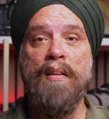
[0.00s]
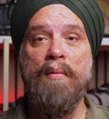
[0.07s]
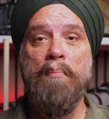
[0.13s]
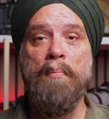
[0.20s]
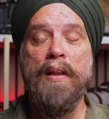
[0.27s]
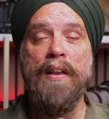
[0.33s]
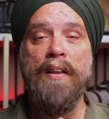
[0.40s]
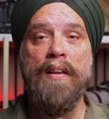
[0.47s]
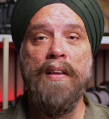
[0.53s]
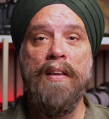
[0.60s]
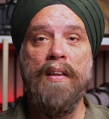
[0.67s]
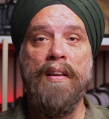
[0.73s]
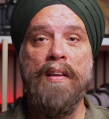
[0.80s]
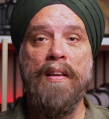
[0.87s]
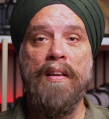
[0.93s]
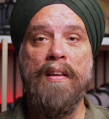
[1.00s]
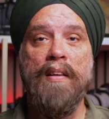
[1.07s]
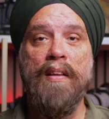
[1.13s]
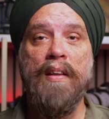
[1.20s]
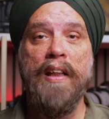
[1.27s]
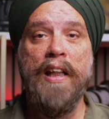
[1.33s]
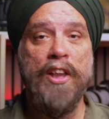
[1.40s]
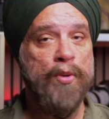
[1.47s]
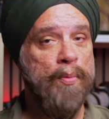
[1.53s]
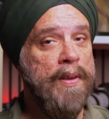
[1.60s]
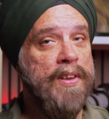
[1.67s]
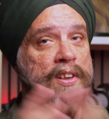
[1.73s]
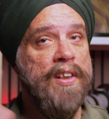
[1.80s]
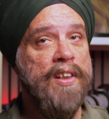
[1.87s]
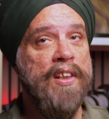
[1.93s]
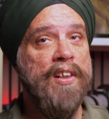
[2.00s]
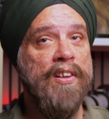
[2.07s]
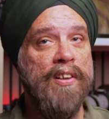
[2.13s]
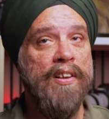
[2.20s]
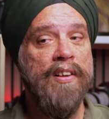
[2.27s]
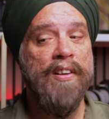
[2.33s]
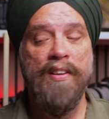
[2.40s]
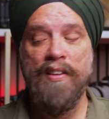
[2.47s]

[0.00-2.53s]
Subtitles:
But as we sit here,